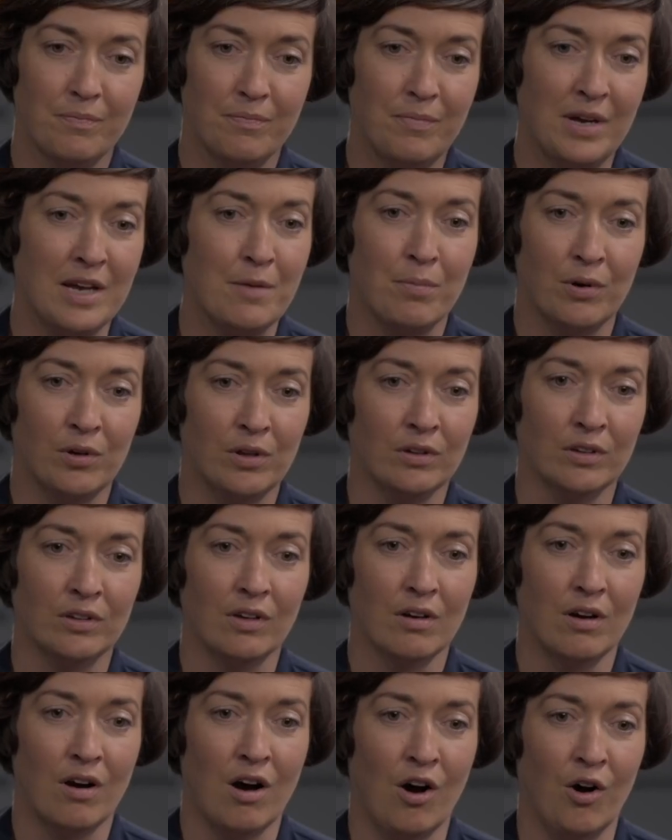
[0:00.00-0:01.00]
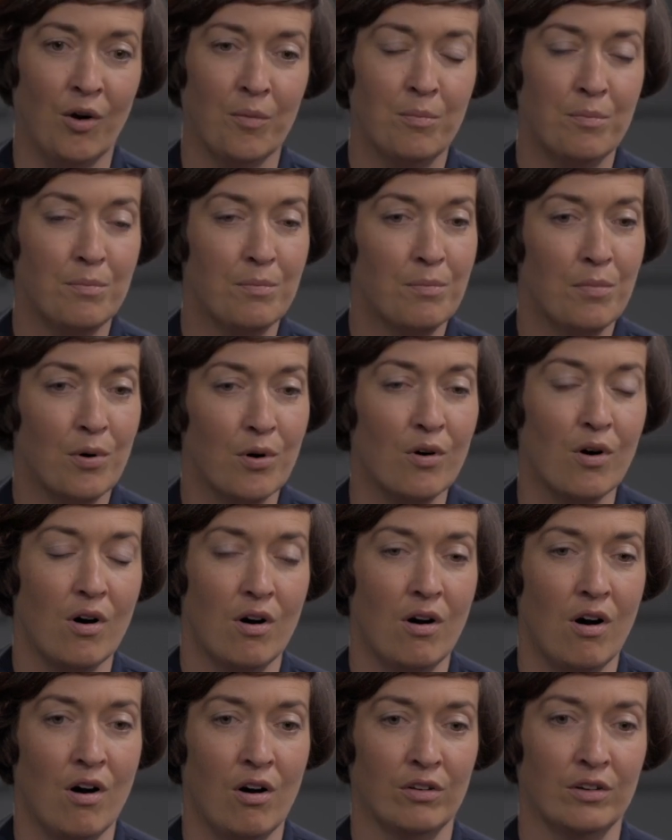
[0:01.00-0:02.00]
people are put
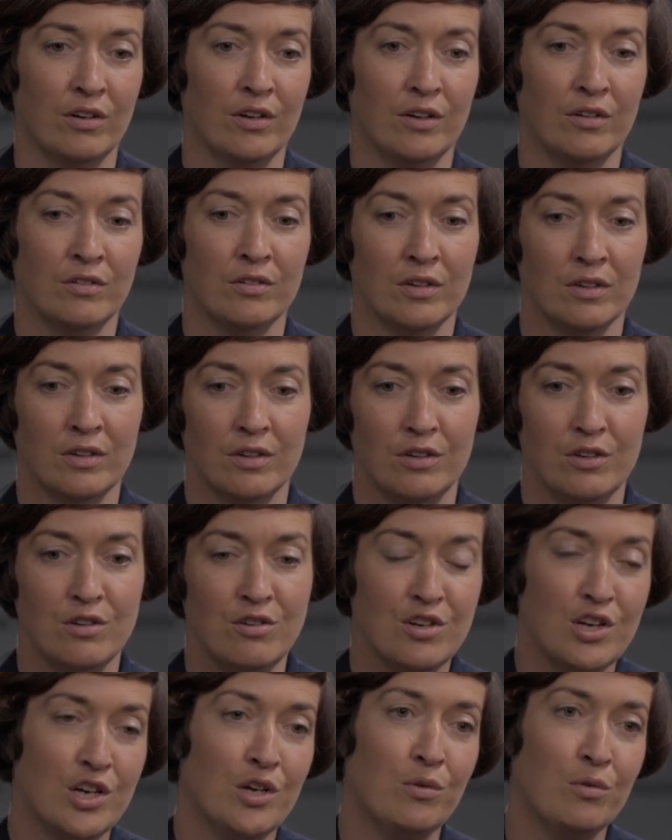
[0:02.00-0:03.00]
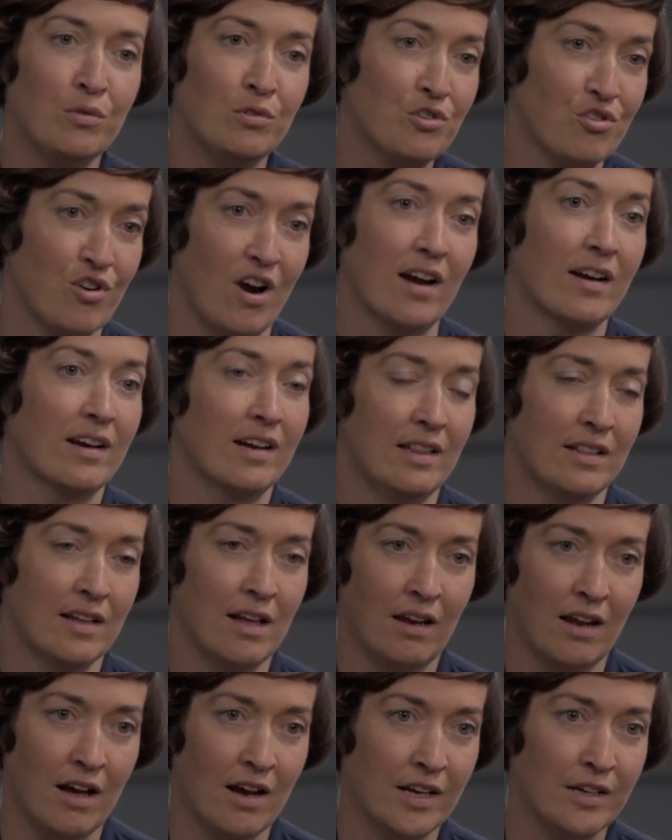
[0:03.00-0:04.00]
on a new track in their
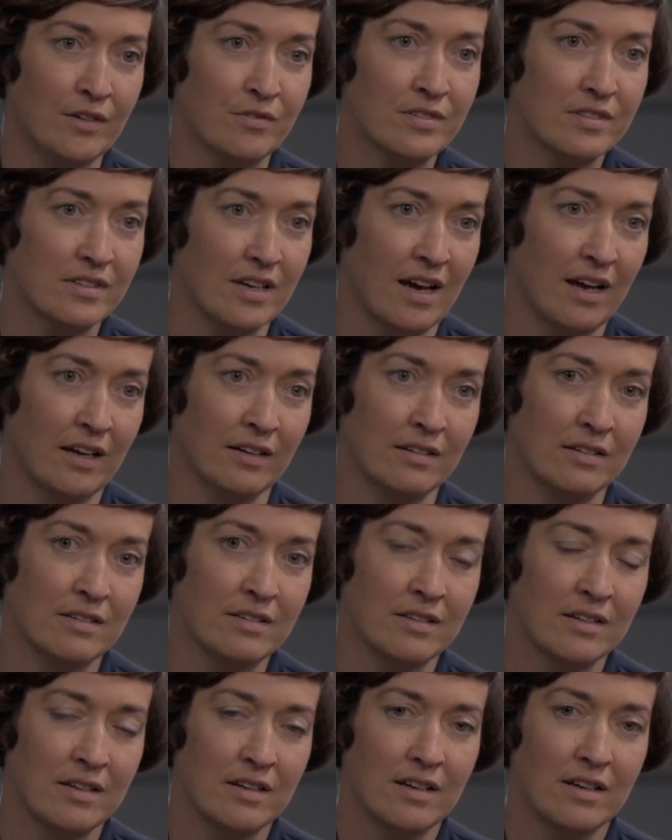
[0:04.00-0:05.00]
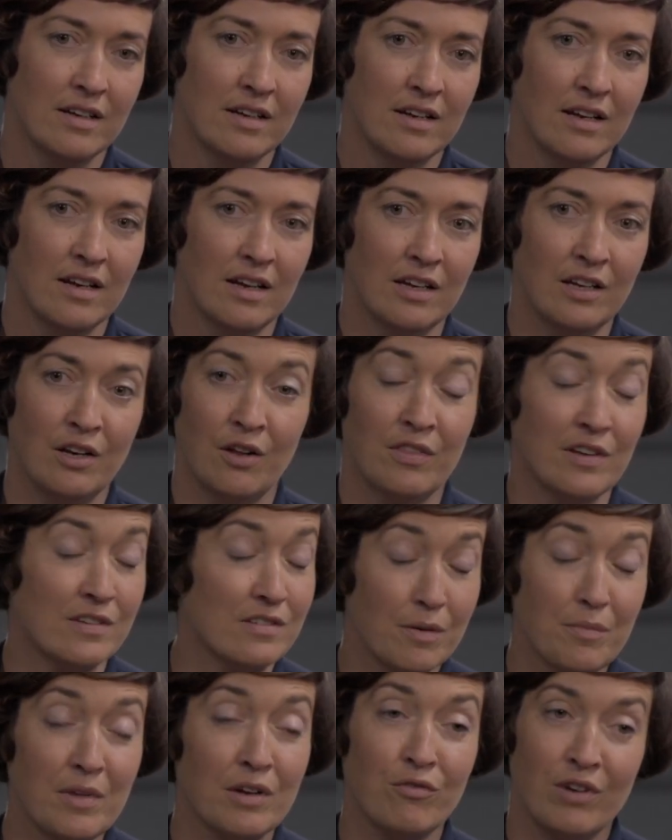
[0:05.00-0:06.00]
lives, and you know, there's
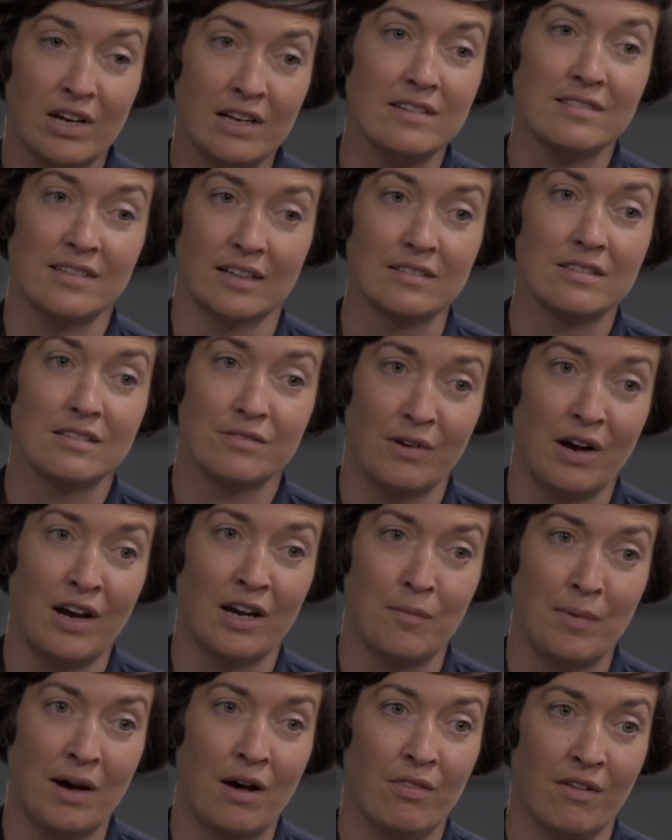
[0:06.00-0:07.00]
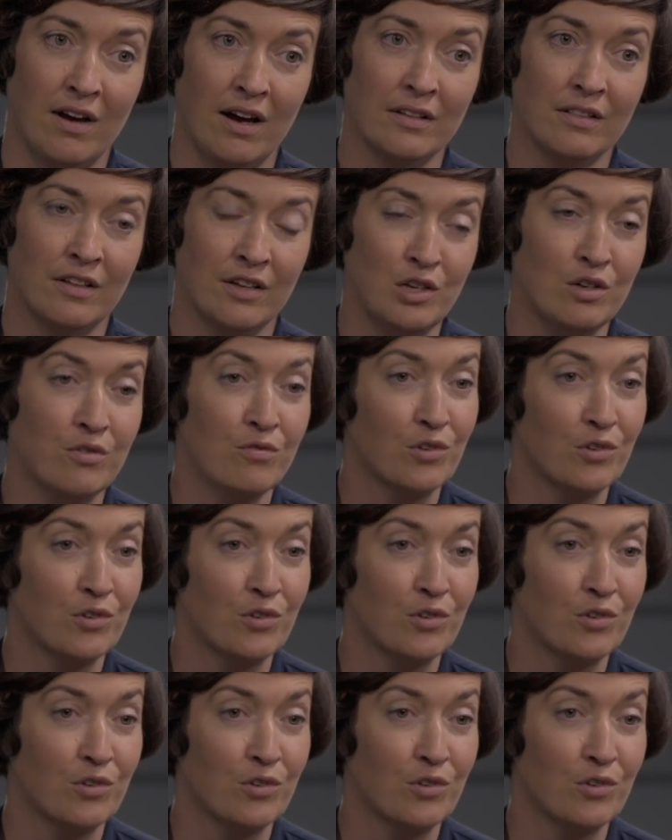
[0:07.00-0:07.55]
something really satisfying about that you've